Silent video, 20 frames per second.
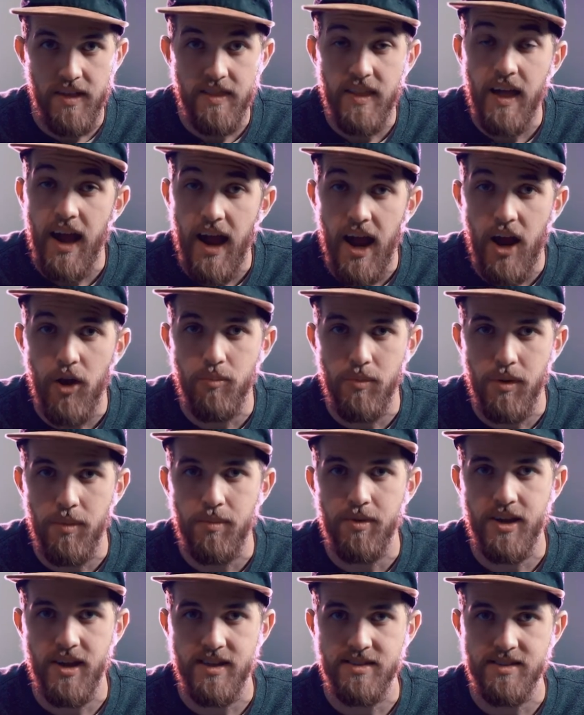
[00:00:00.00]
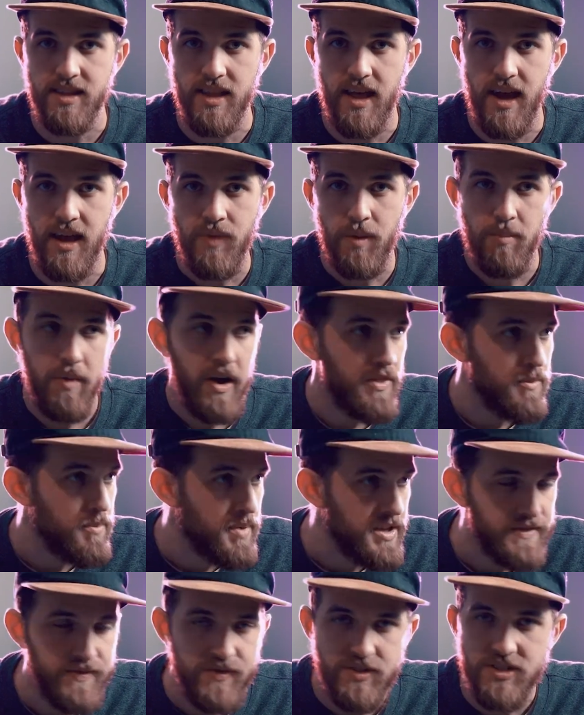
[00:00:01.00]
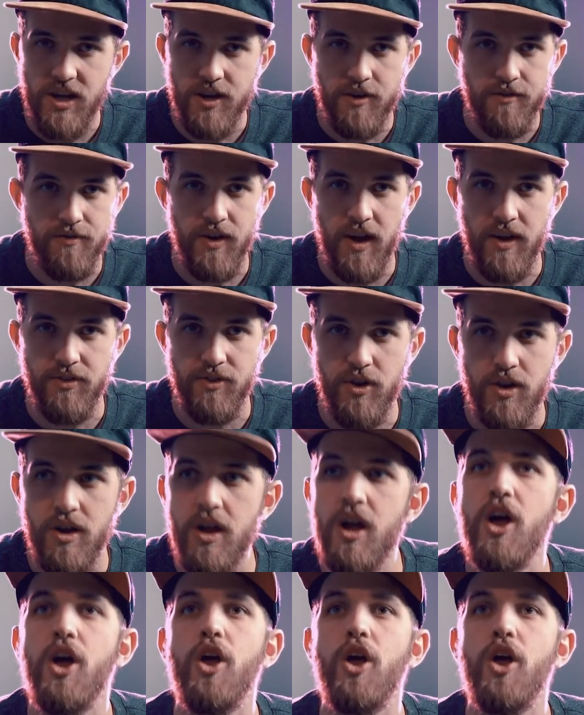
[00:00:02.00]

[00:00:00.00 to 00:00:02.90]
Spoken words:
and they hire me because of that. Am I the best photographer out there?